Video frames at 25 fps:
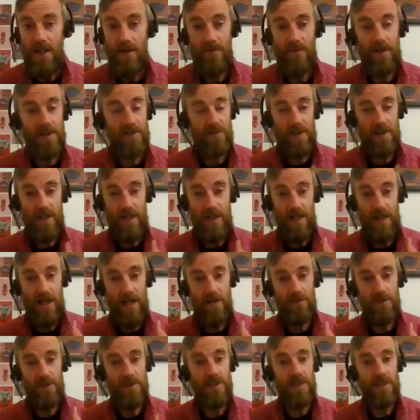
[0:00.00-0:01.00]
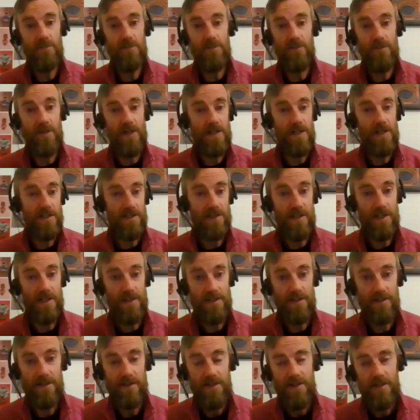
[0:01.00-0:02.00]
effectively how they deal with vacant
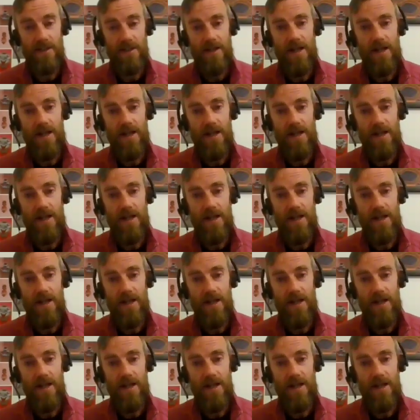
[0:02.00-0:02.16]
sites.